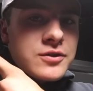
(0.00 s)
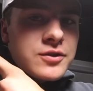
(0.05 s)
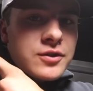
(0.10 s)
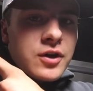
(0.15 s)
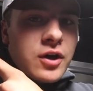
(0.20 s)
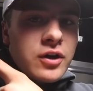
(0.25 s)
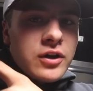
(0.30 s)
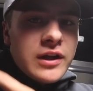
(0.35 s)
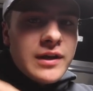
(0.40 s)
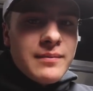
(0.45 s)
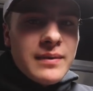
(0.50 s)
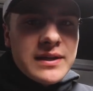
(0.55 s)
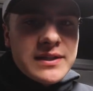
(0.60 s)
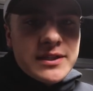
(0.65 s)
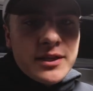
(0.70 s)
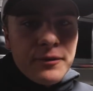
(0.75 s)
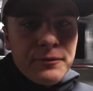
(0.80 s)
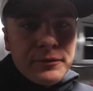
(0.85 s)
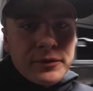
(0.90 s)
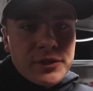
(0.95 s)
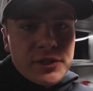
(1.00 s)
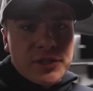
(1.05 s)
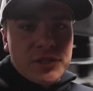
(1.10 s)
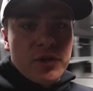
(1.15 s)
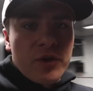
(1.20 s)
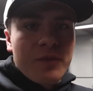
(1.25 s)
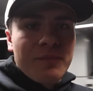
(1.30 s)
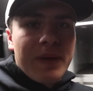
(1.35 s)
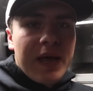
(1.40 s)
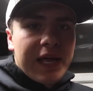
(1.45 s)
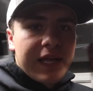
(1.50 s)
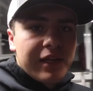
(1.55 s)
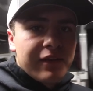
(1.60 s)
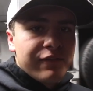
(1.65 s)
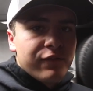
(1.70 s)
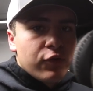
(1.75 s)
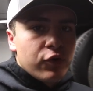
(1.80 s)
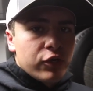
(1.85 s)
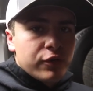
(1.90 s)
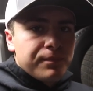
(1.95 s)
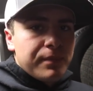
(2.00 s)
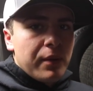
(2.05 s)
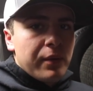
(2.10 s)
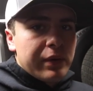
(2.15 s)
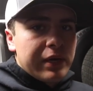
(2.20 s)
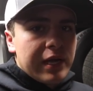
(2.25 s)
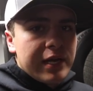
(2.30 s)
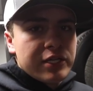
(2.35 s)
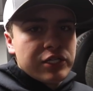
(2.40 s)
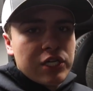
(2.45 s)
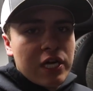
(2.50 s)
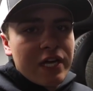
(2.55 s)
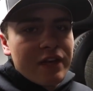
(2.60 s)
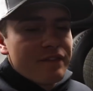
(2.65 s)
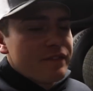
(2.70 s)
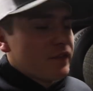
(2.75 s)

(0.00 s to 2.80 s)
So Carly and myself, we're just going back and forth, but we're kind of trying to